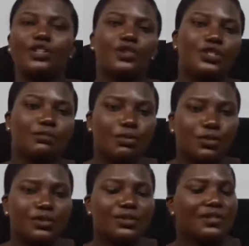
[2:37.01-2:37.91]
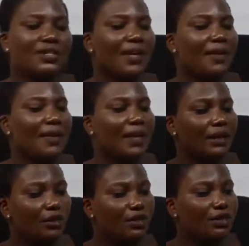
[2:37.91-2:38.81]
notebooks,
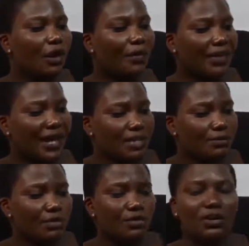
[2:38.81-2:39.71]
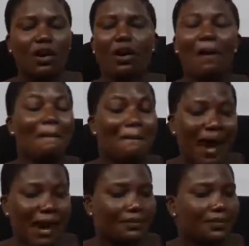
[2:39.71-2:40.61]
note or textbooks or
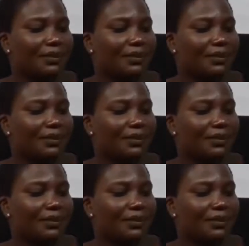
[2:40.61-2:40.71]
map,